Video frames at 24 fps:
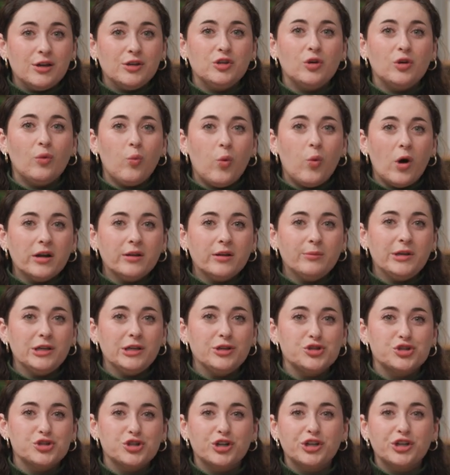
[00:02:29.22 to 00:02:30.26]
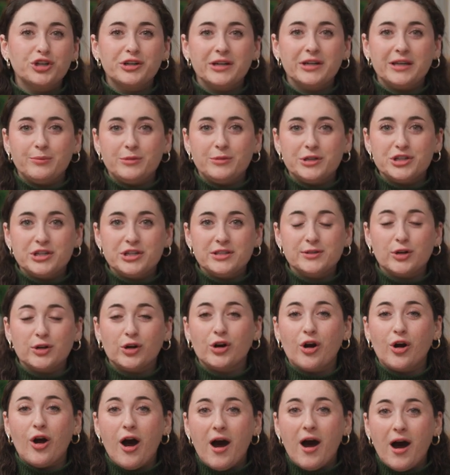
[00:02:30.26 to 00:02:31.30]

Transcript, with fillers: you'll want to make sure your images are